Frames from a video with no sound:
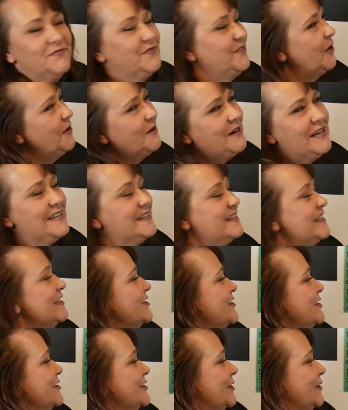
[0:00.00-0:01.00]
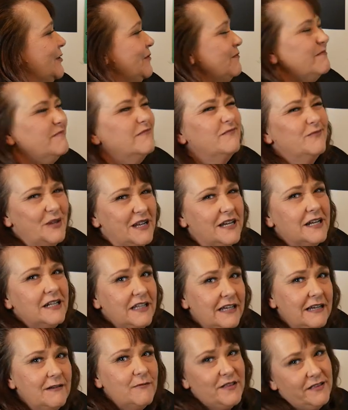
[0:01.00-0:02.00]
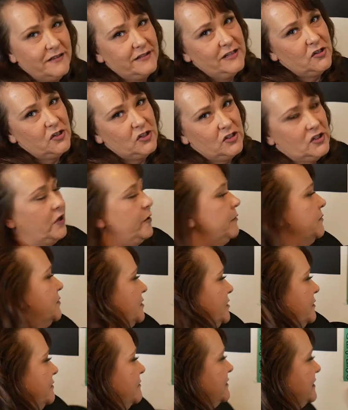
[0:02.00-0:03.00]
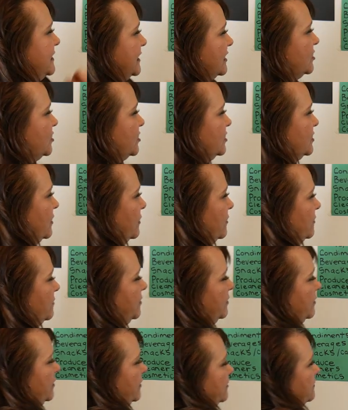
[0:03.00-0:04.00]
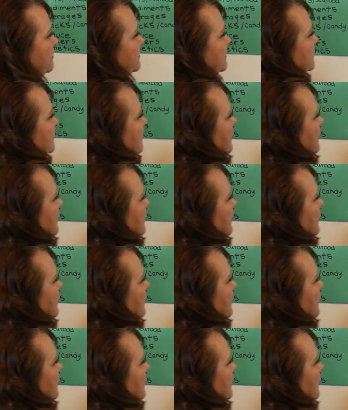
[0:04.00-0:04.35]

Don't eat dish soap. We clean with dish soap, so dish soap goes